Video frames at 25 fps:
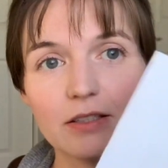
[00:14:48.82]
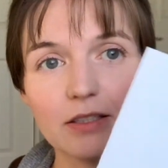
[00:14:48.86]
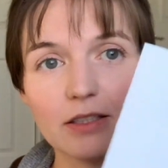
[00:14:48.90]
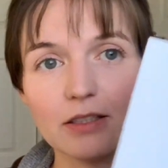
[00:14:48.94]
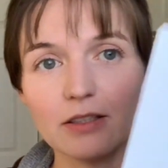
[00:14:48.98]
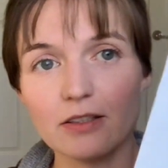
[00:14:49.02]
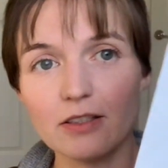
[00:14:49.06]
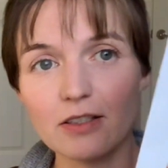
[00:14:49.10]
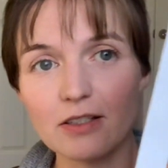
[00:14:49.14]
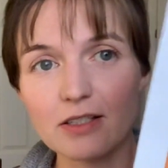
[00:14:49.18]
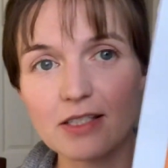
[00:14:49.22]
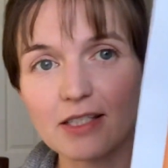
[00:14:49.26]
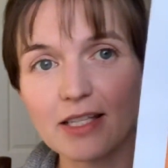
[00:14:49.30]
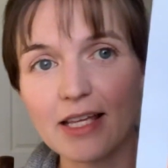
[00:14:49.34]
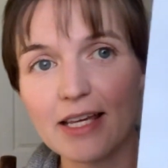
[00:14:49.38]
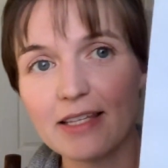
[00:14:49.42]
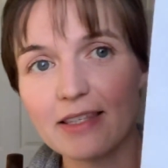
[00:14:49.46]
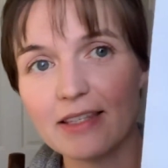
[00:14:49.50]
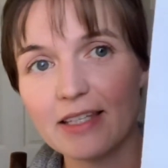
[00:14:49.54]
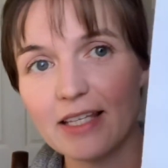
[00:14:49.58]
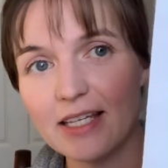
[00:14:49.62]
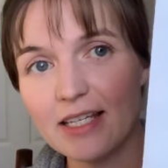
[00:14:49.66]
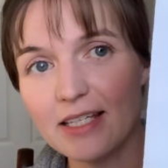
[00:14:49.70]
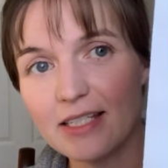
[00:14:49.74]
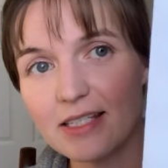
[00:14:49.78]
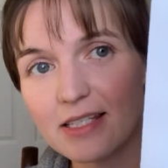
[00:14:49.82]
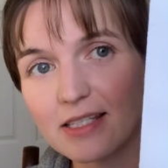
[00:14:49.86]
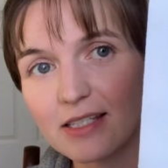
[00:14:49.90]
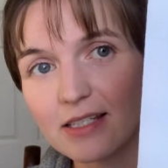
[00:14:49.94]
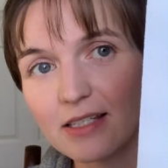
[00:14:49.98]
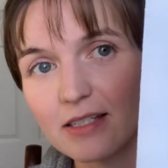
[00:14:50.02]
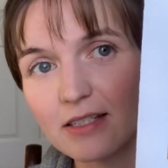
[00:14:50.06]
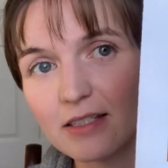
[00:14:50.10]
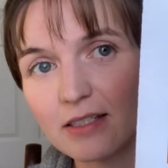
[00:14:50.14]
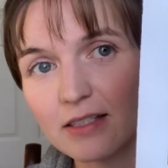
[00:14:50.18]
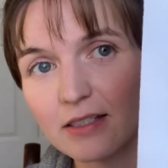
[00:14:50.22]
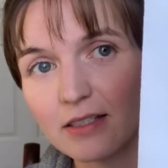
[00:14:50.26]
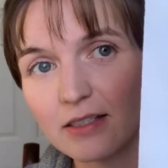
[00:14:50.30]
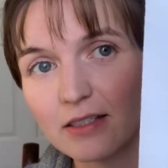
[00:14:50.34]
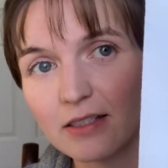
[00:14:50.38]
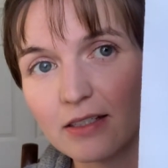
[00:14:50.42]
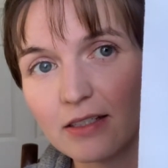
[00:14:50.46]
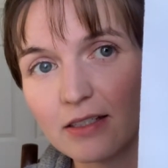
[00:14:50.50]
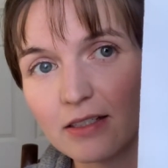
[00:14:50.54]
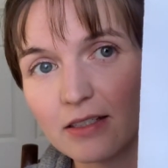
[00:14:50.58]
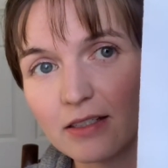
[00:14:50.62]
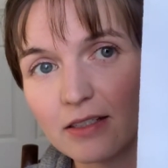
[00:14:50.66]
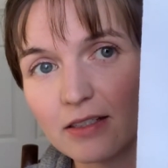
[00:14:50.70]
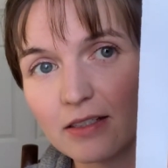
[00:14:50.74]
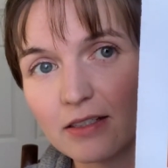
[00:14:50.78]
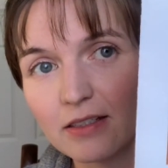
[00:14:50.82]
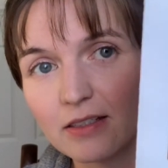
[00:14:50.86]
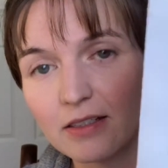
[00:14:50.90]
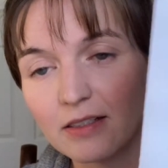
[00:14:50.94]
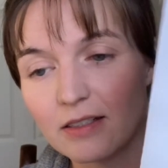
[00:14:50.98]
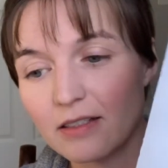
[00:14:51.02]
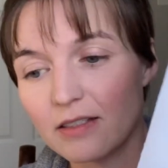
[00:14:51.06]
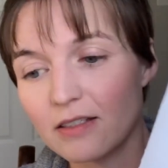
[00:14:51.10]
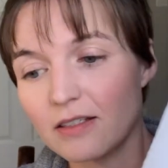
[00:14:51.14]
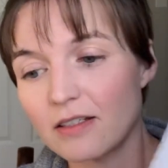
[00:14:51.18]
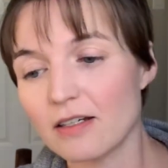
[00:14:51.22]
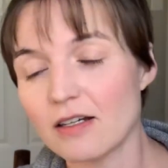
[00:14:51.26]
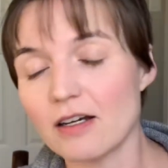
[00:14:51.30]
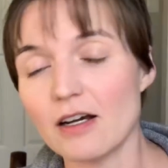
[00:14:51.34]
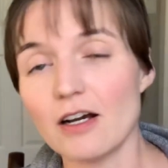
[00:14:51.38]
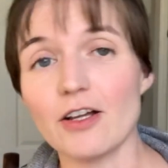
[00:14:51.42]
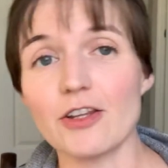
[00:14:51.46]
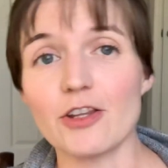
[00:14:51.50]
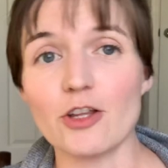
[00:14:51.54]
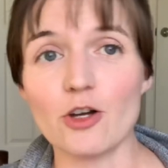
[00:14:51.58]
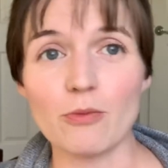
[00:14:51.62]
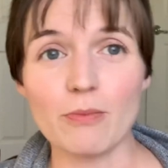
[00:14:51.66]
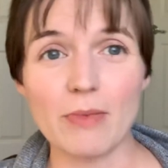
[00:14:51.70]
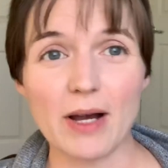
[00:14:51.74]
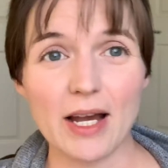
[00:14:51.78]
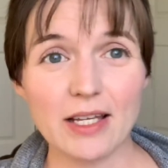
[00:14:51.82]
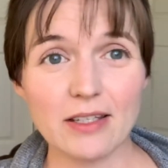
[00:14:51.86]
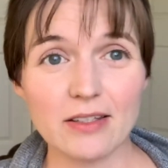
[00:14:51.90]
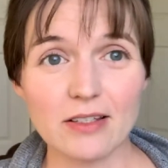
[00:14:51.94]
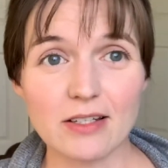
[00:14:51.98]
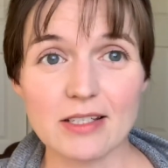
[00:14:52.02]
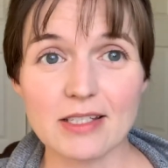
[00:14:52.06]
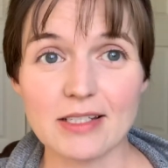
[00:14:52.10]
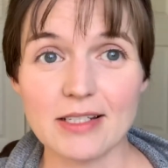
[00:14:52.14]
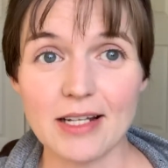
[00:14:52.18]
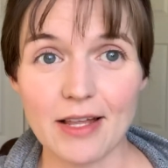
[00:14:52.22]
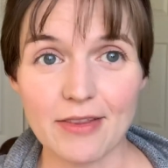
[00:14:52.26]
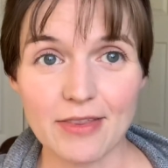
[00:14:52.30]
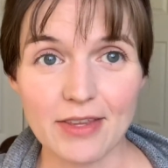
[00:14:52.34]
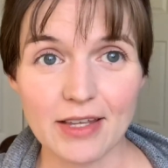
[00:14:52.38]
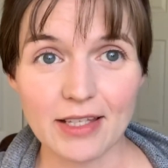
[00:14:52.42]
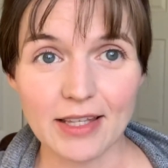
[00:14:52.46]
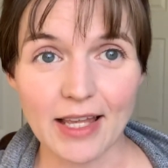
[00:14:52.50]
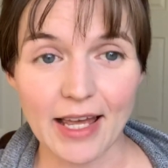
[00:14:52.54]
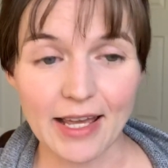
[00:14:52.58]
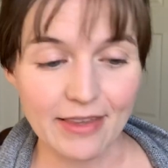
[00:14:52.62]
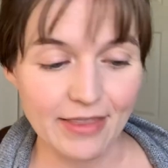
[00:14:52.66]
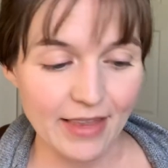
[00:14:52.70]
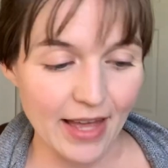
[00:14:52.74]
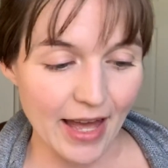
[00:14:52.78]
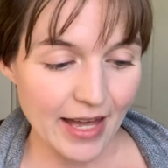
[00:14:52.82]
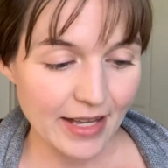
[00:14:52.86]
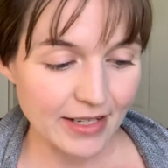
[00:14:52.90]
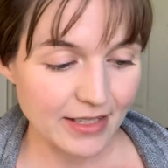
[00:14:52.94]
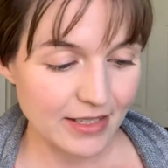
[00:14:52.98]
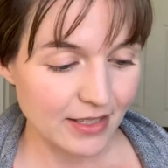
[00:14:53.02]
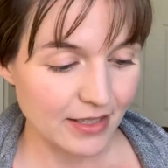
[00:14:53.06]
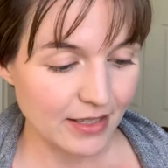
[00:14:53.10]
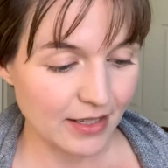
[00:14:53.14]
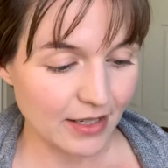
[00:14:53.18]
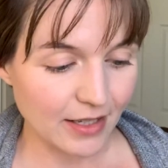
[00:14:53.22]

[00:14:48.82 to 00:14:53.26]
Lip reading: Looks like this. Although mine looks nothing like that.